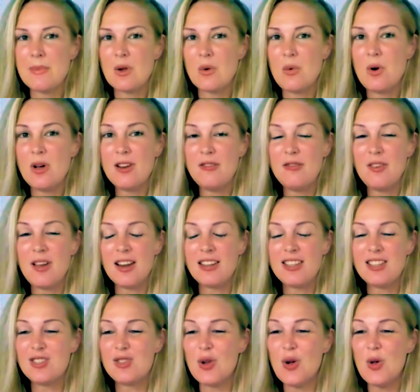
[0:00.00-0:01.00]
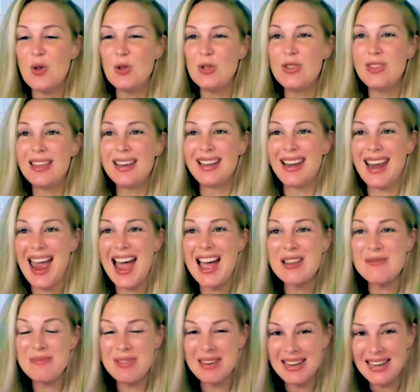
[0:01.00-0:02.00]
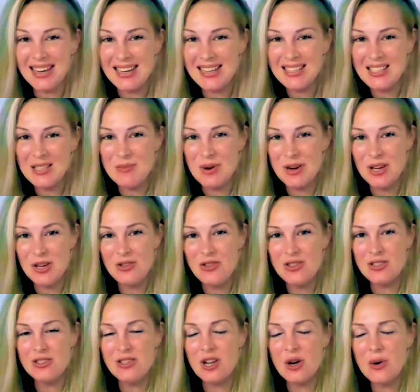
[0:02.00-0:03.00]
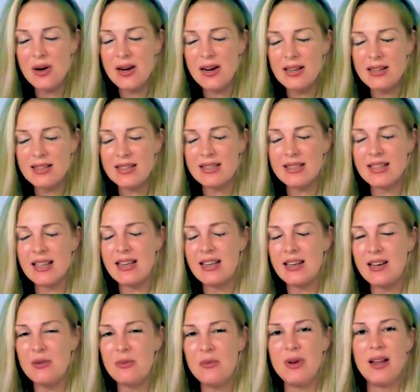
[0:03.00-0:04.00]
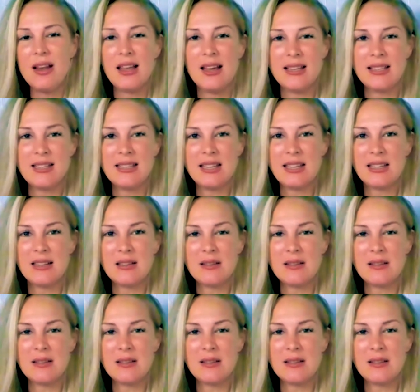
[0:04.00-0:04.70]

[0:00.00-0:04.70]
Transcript: What if I just told you that it can be easy by you just knowing and understanding and realizing